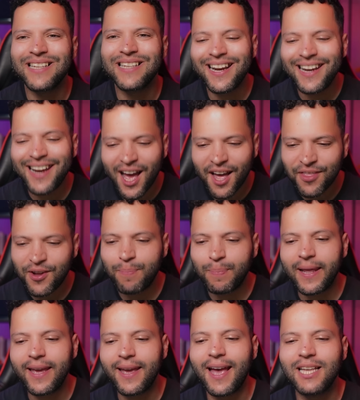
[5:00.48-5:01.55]
another
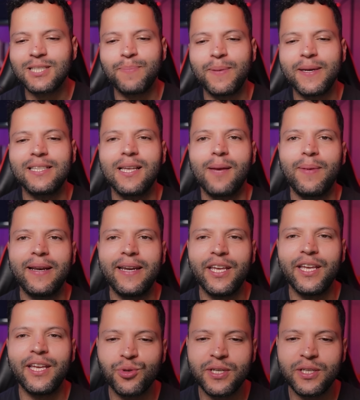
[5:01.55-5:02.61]
player has picked up an
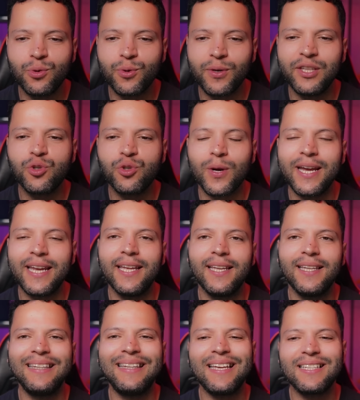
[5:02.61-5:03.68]
injury during
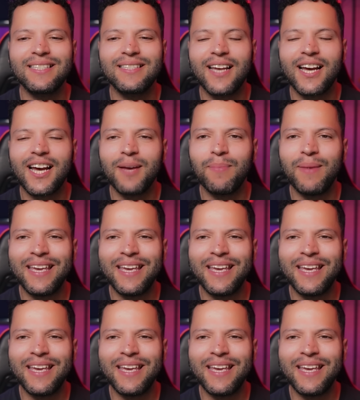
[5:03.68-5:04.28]
training. This time